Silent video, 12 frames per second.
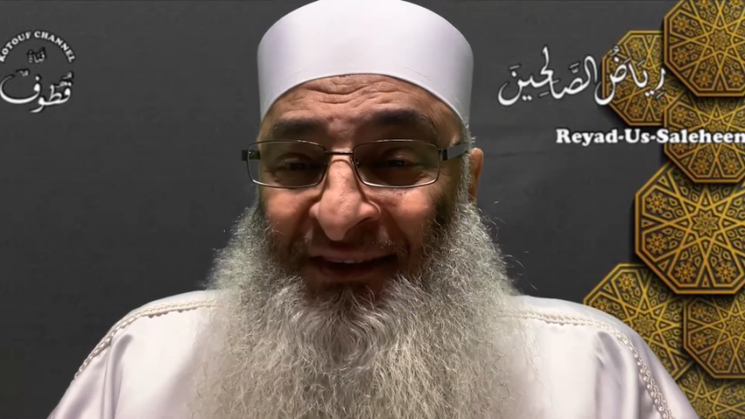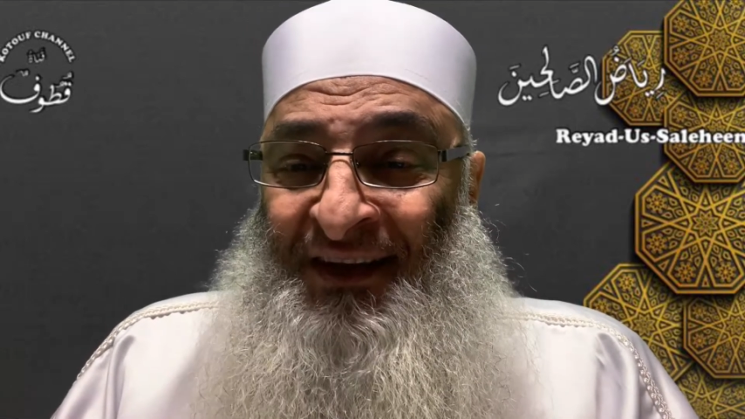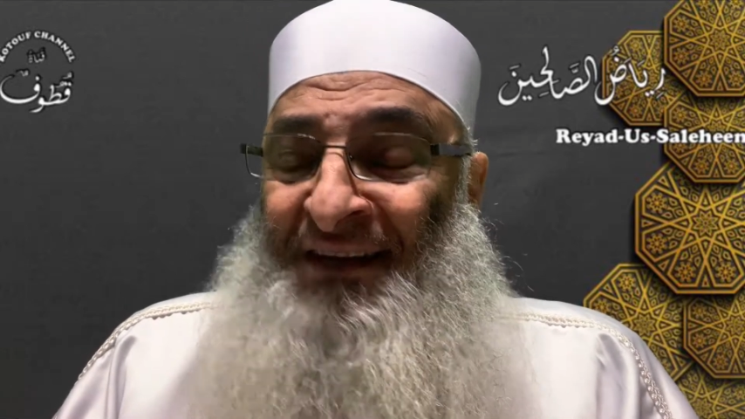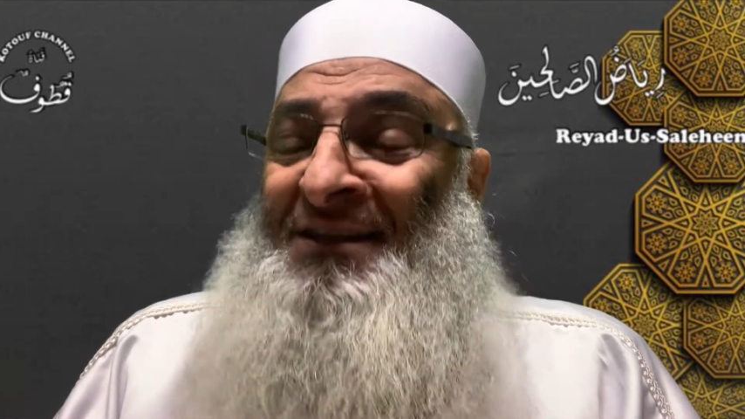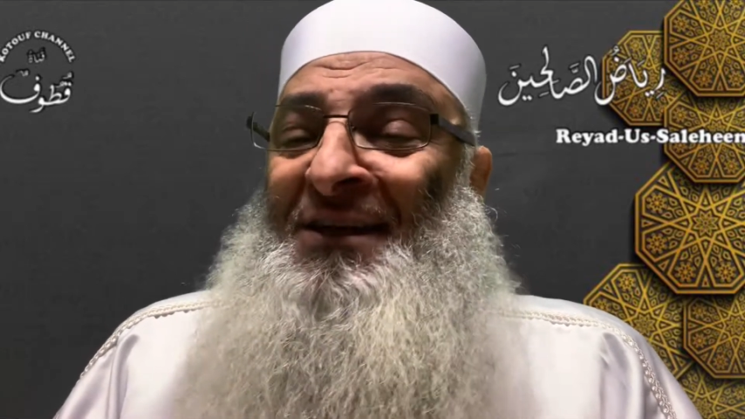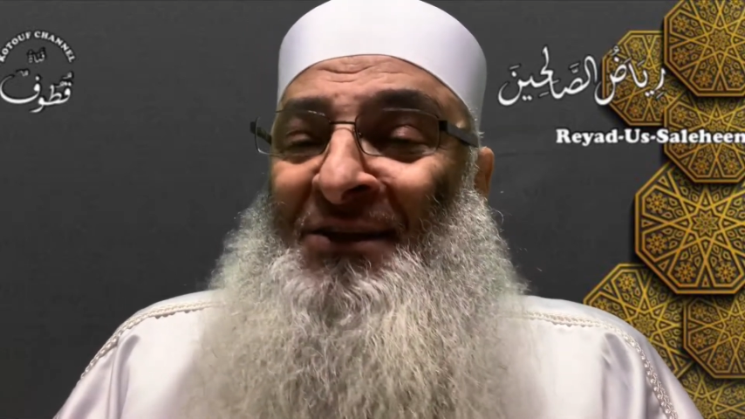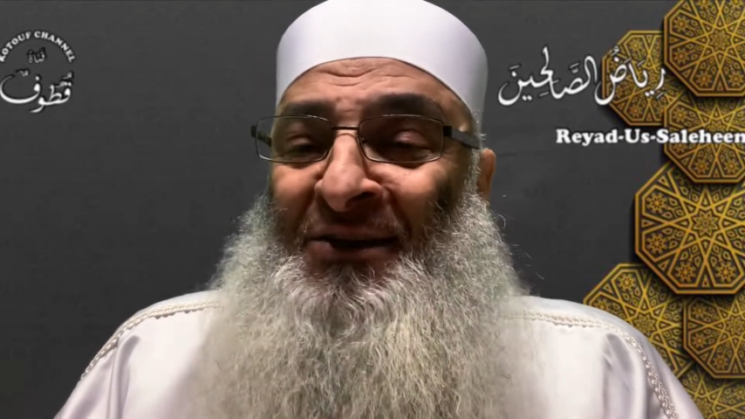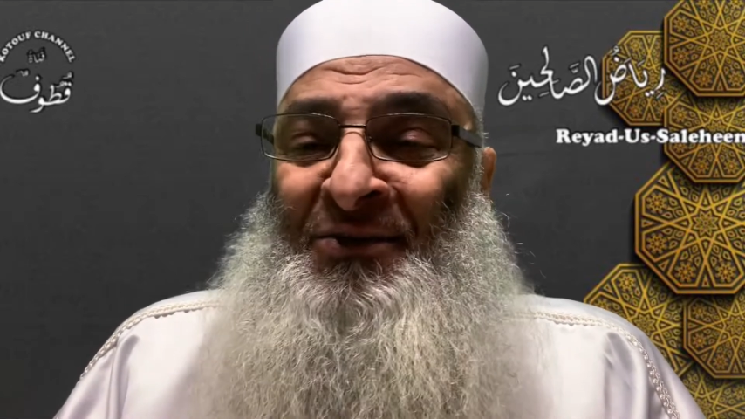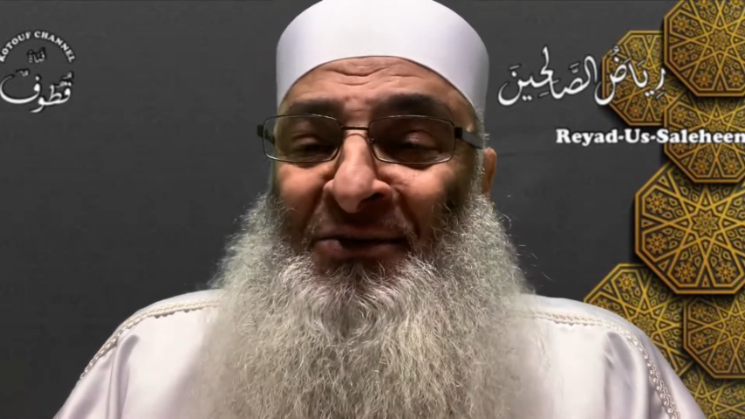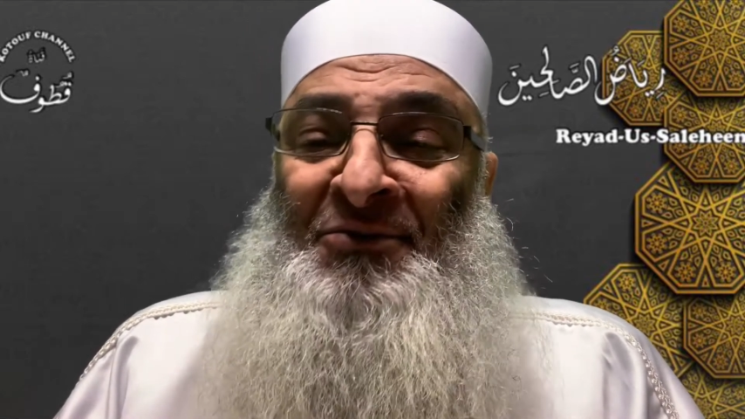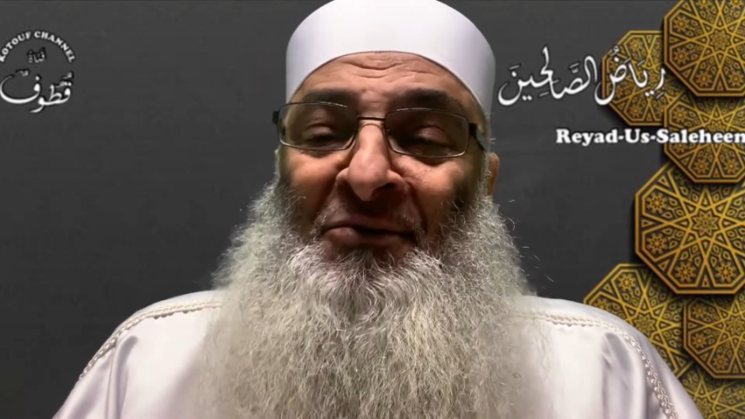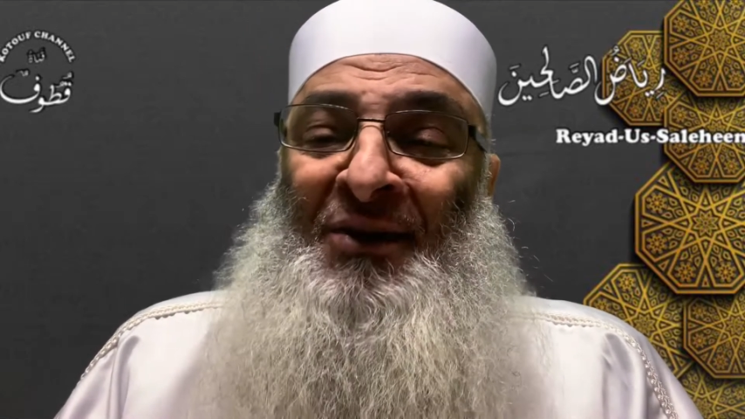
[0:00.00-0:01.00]
He said, no,
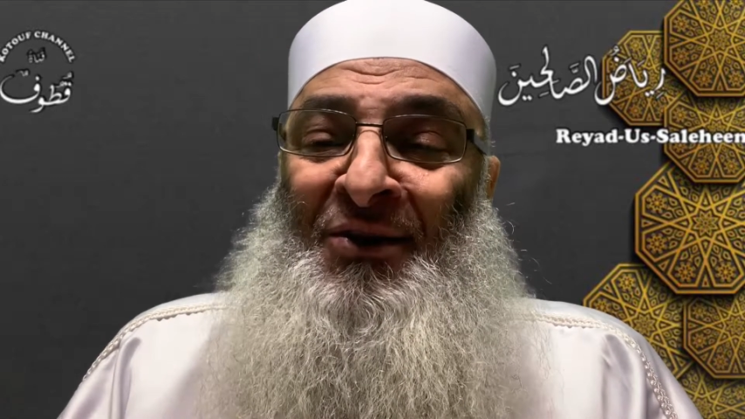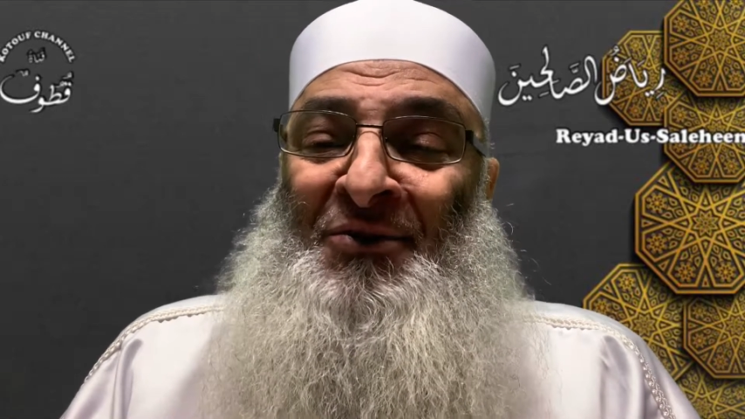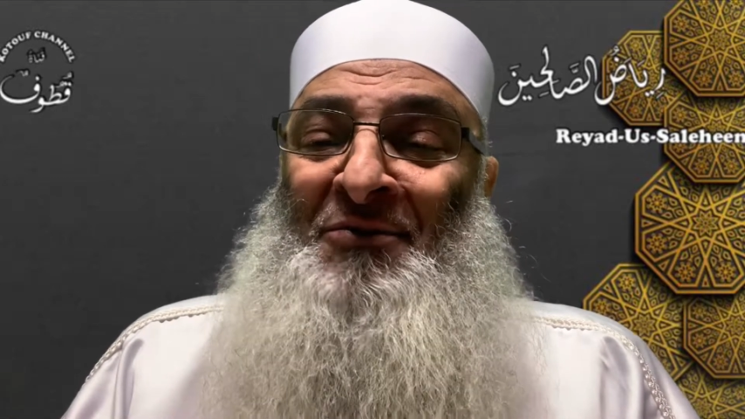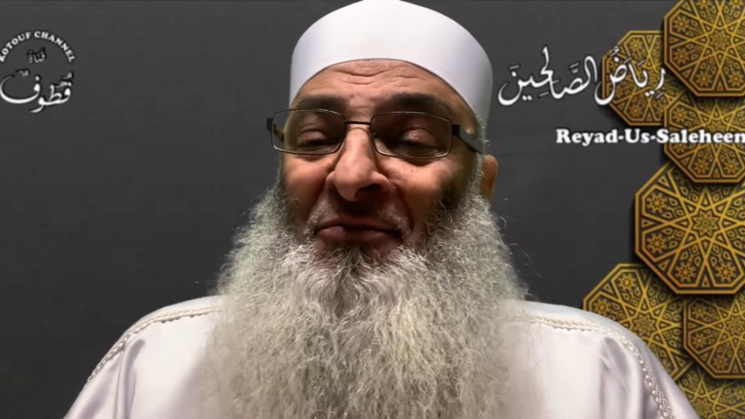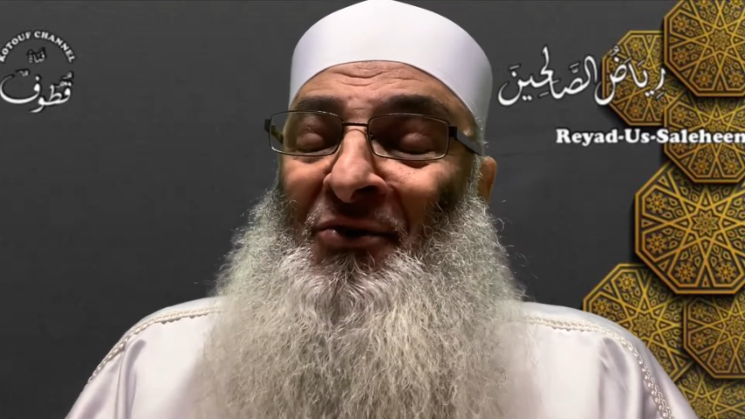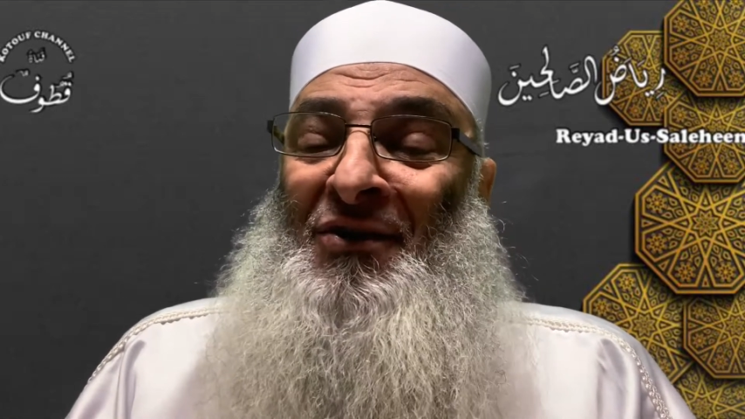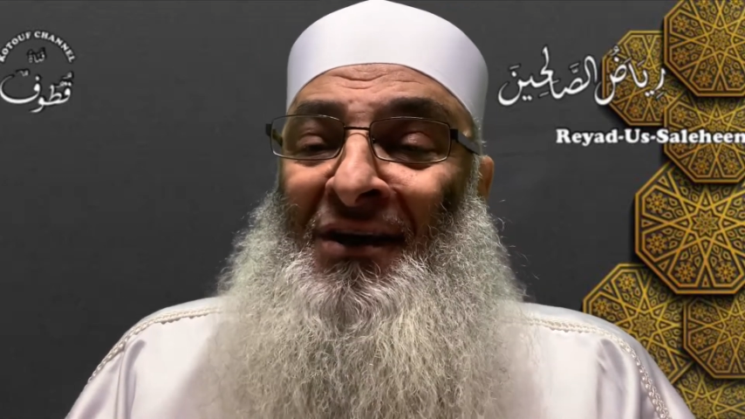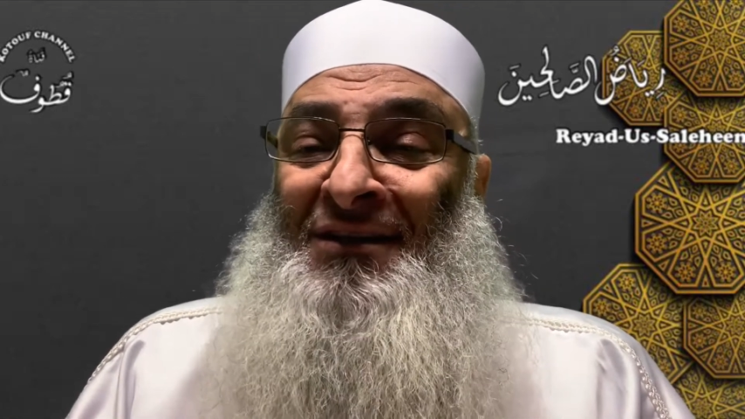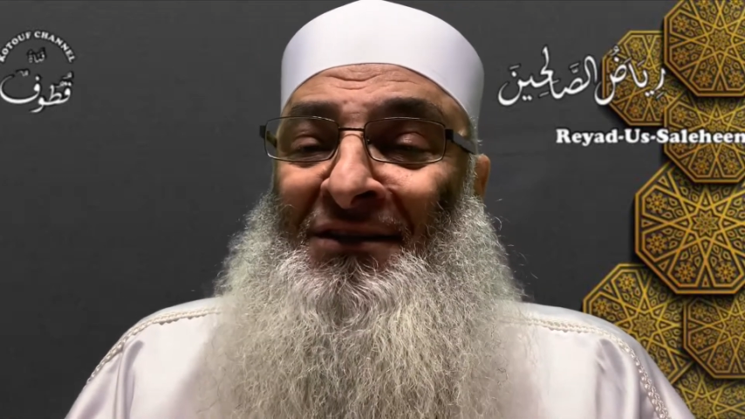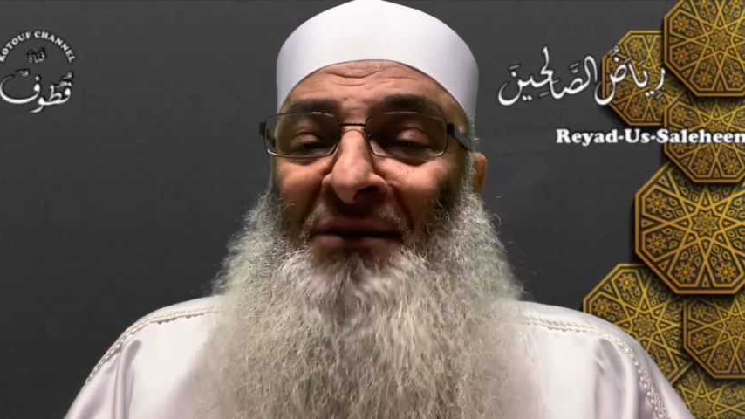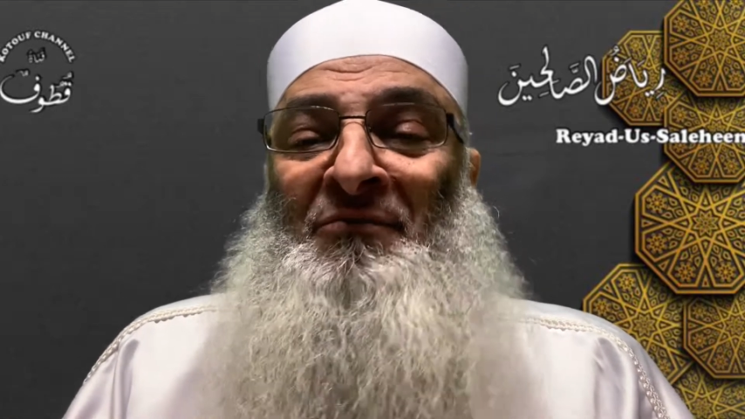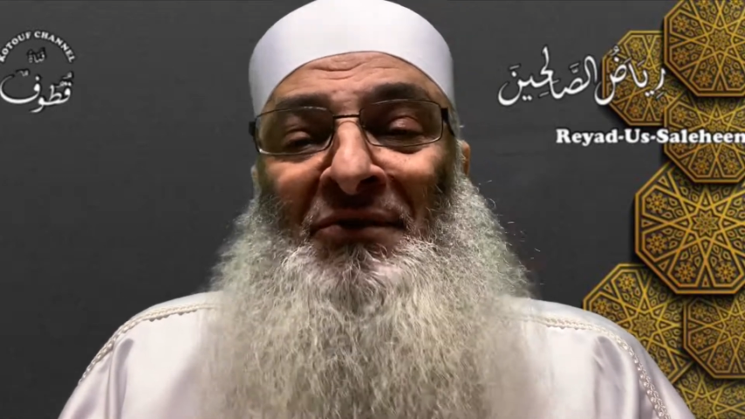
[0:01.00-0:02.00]
you will look more
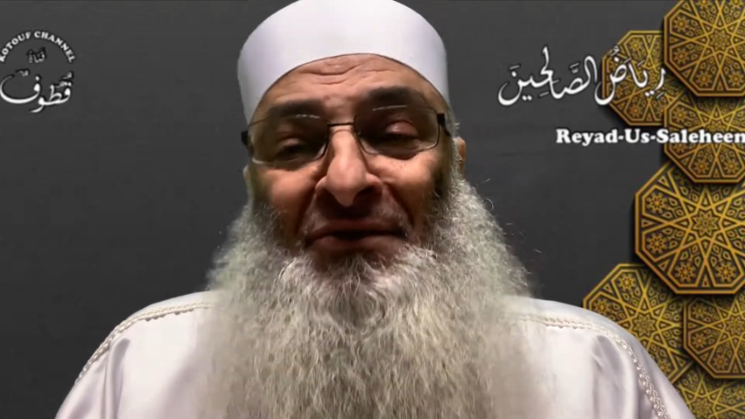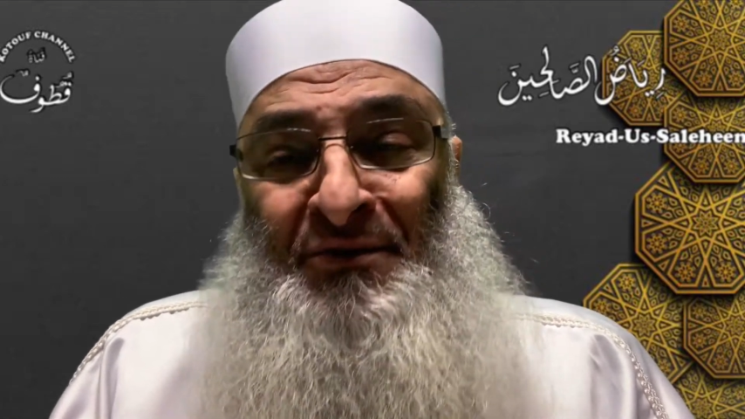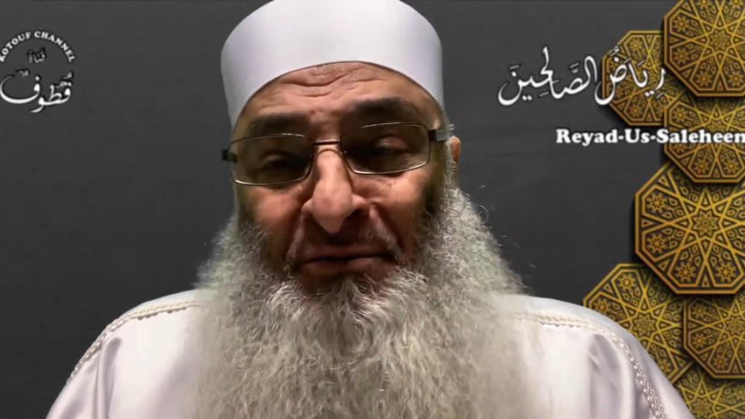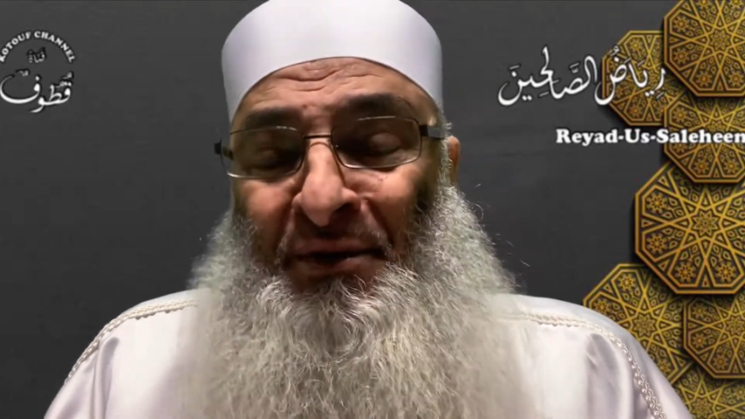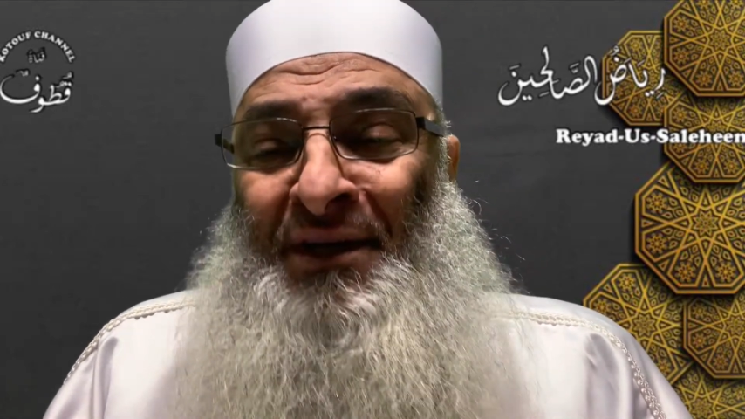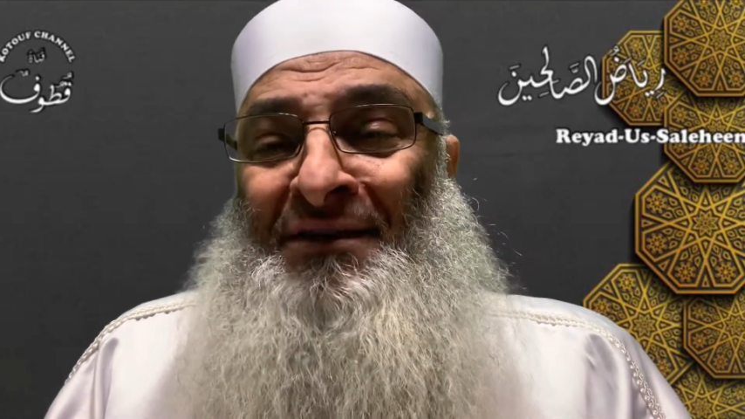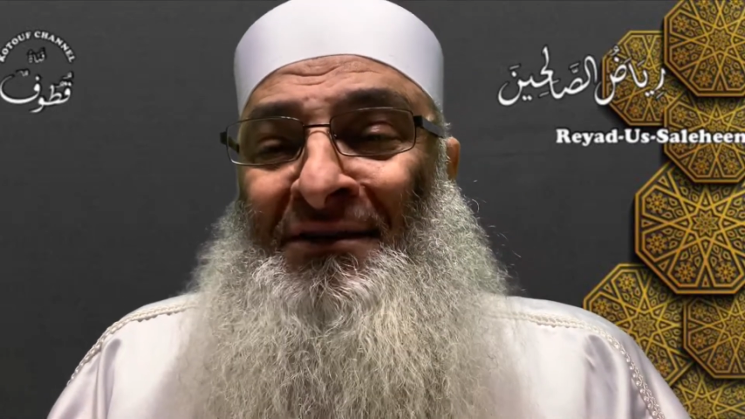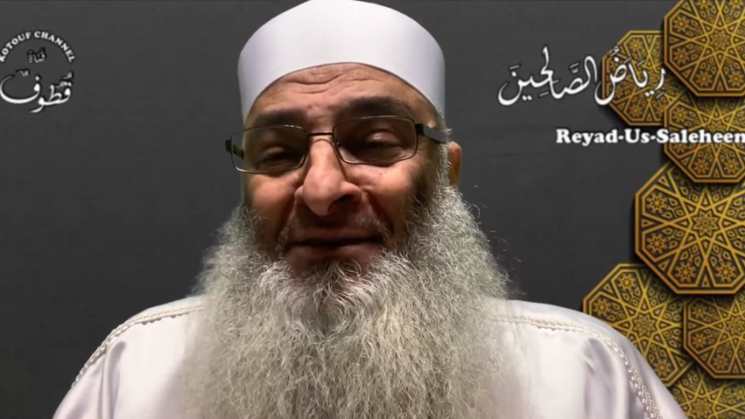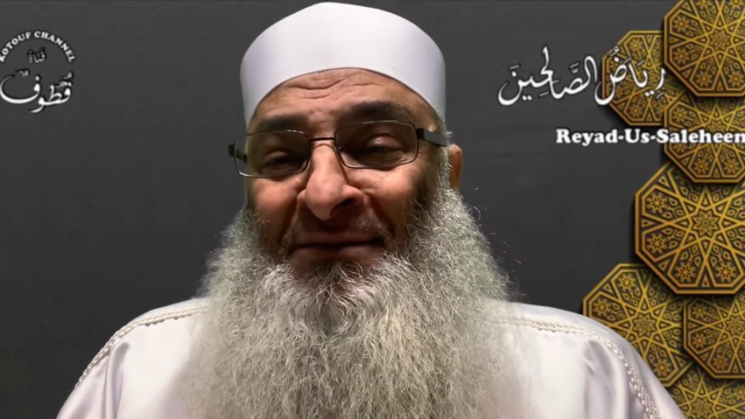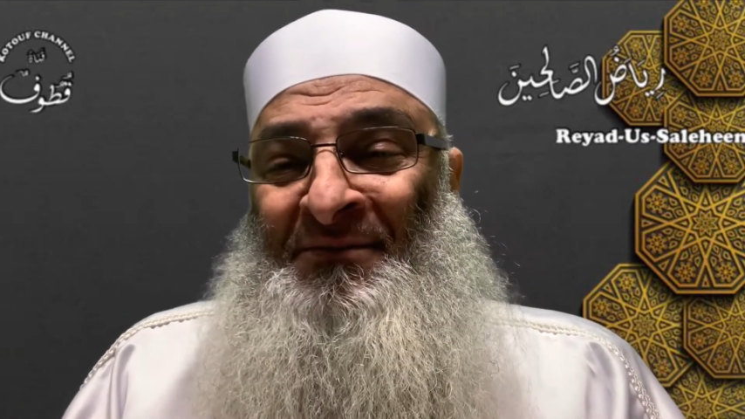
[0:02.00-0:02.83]
handsome with your beard,